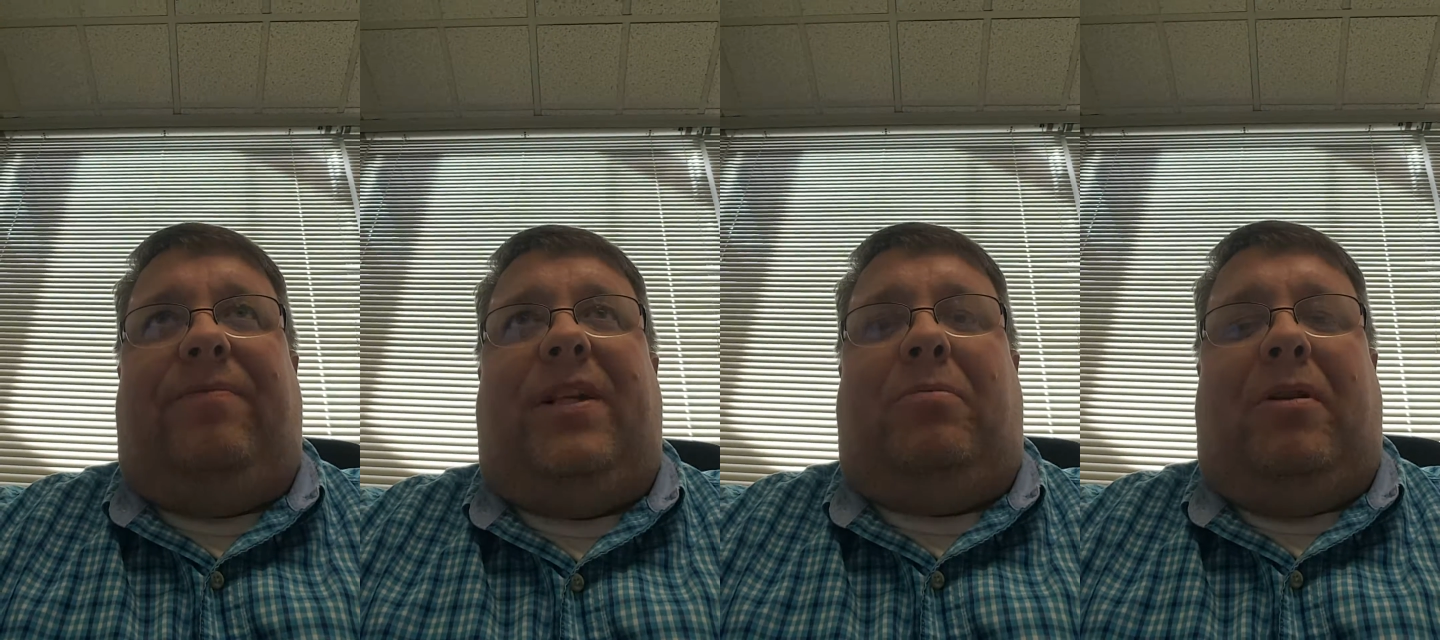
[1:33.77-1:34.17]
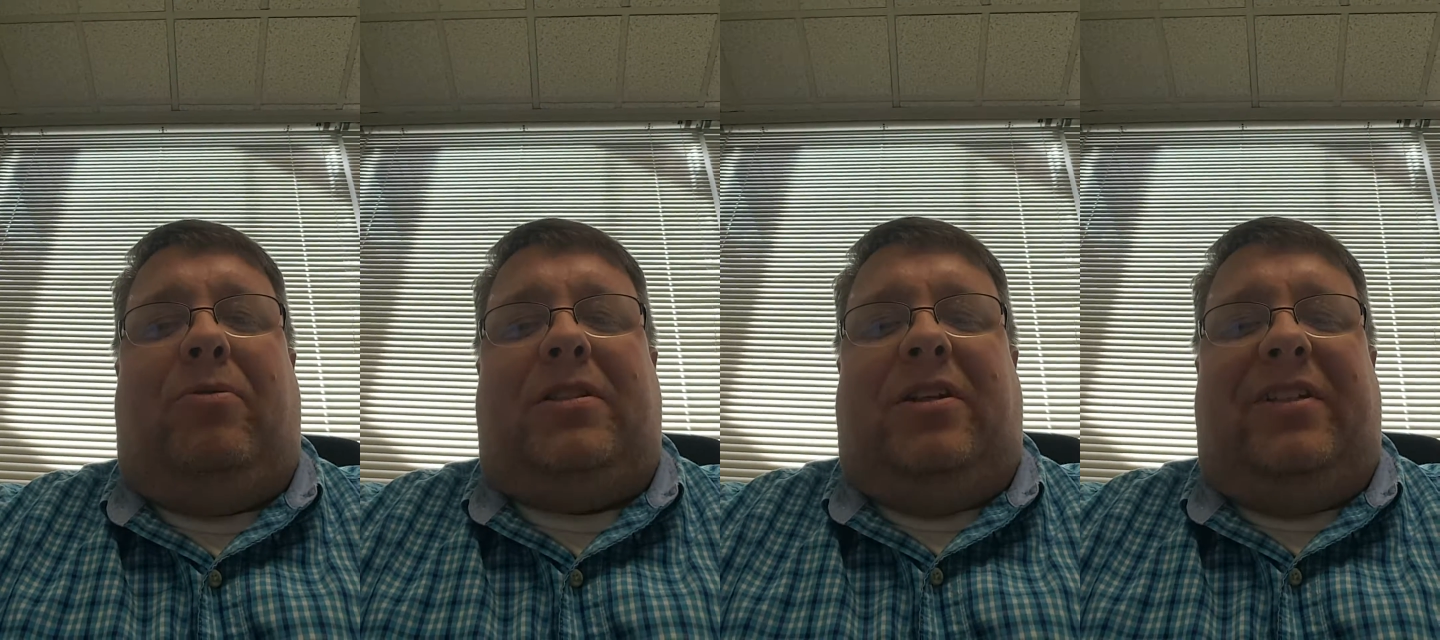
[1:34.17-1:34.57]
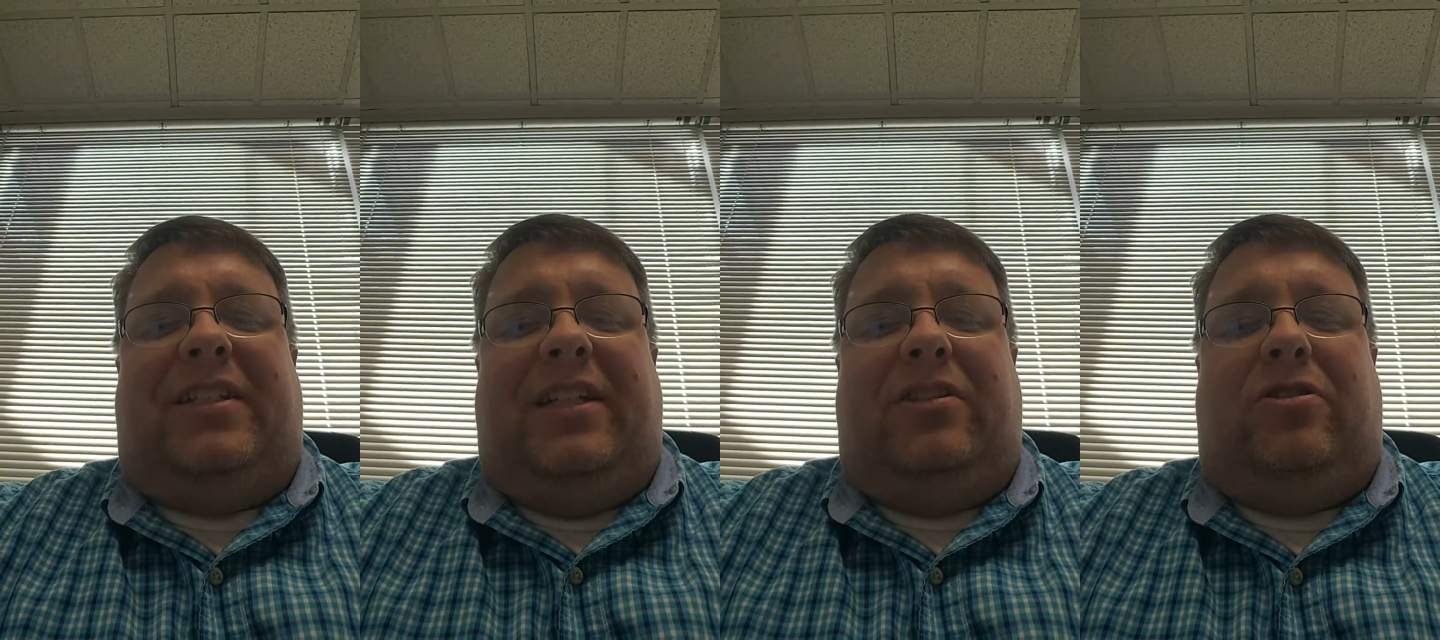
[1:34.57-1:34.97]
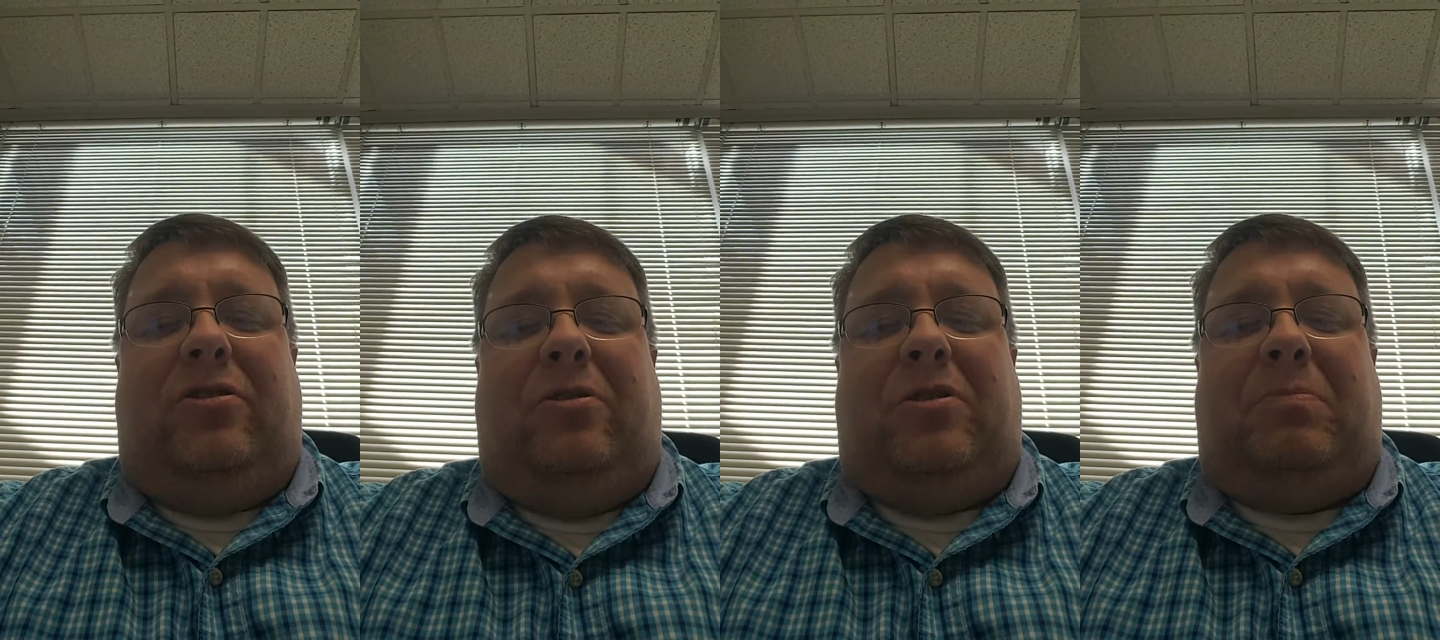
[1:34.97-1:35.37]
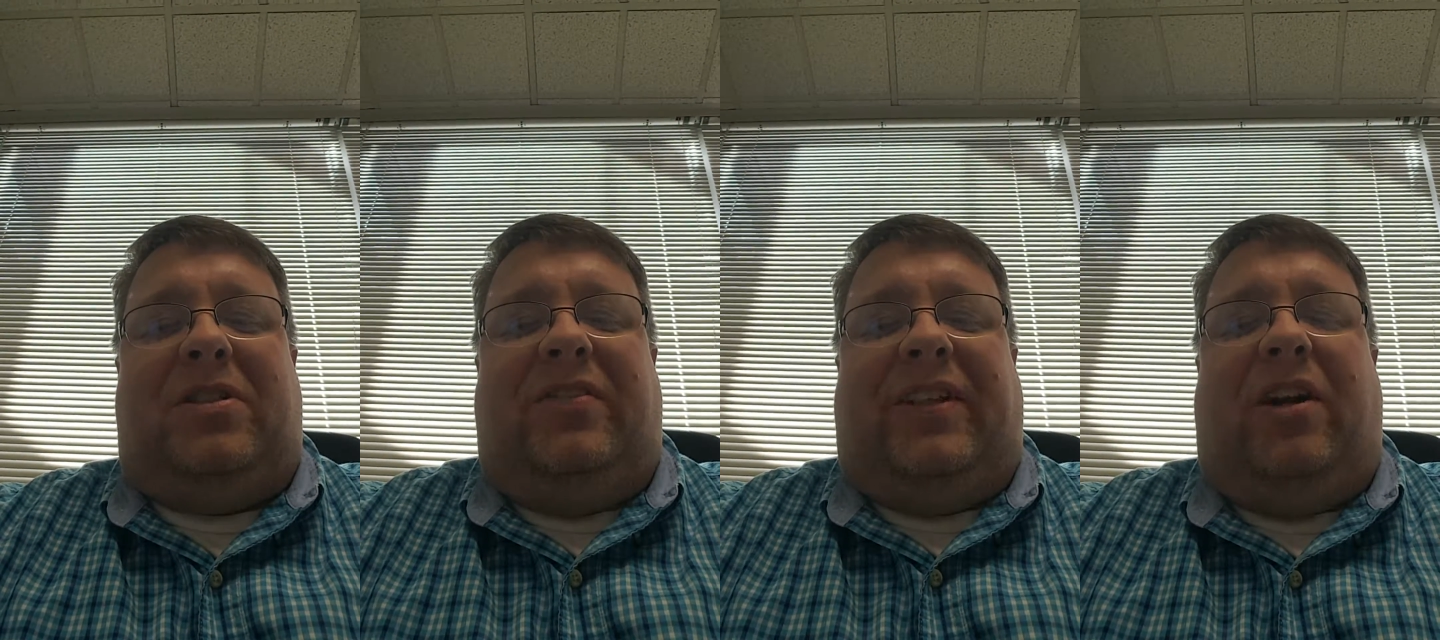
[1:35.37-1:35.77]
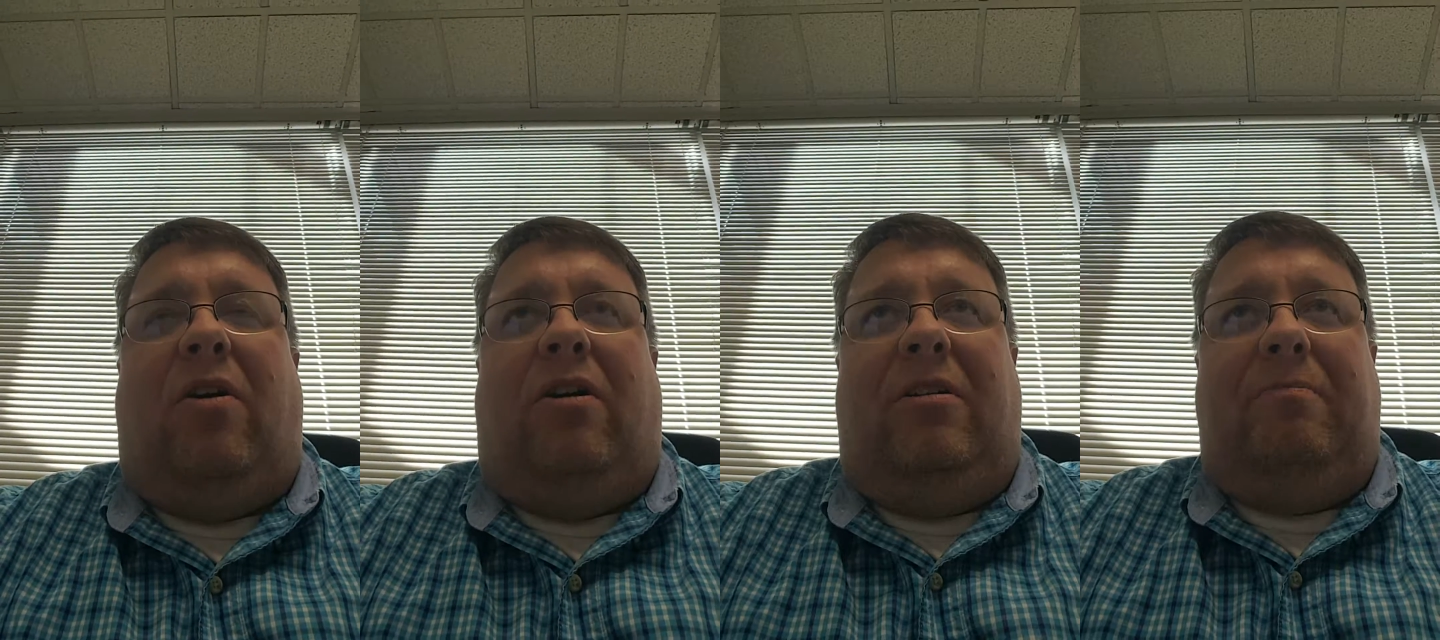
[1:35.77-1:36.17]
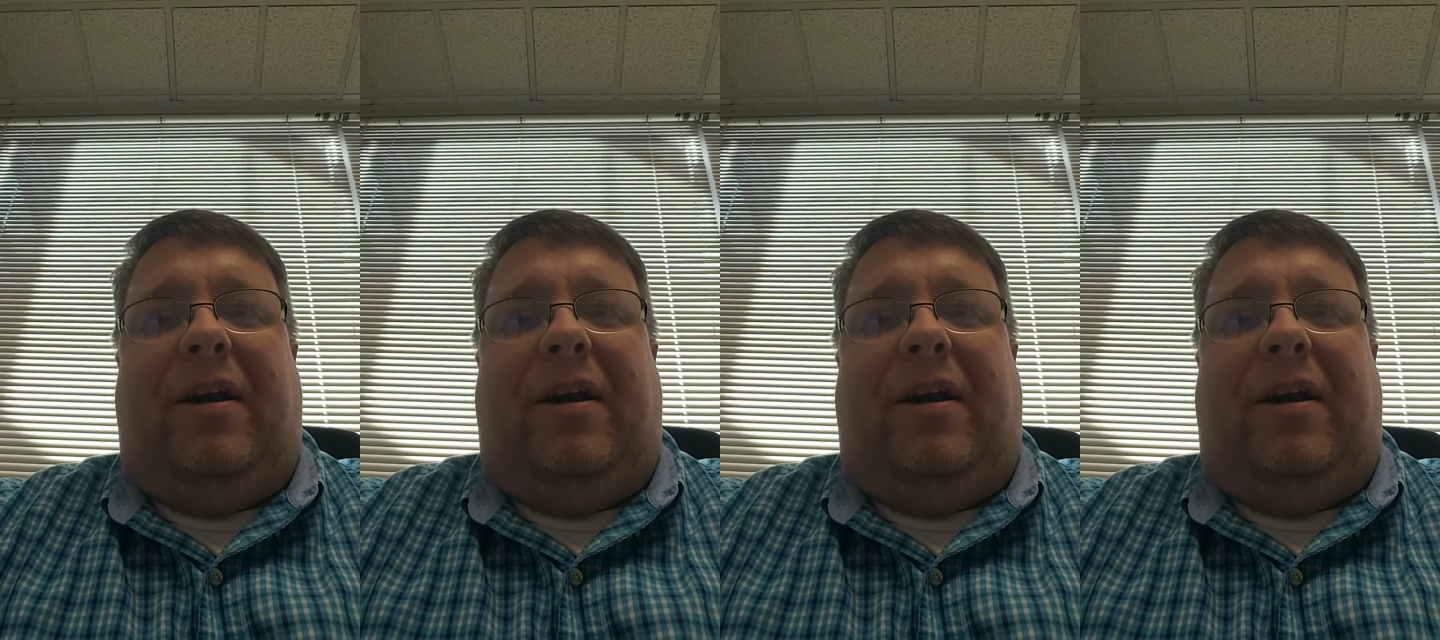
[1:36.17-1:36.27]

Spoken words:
There probably was no intent to specifically harm